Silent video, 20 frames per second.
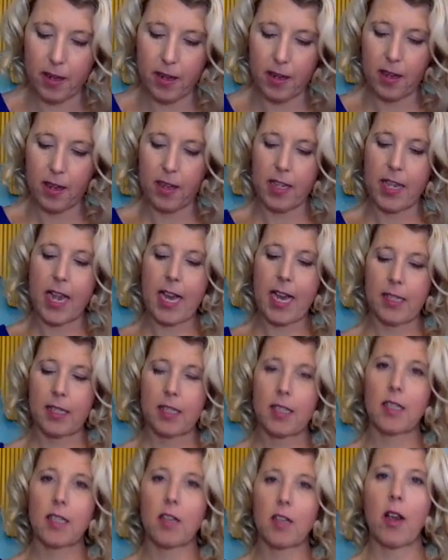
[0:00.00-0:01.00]
Yeah.
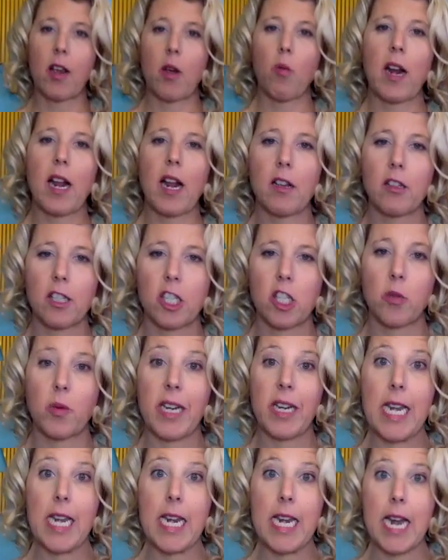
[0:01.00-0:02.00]
Okay. What else should
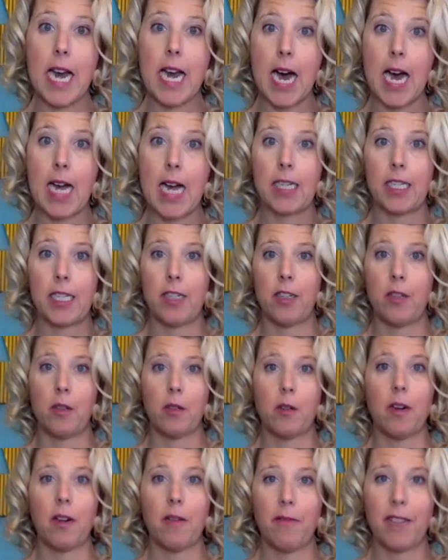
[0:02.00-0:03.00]
we not do
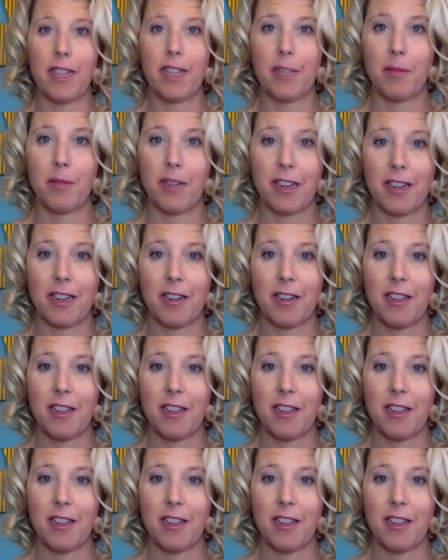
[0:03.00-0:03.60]
on Facebook?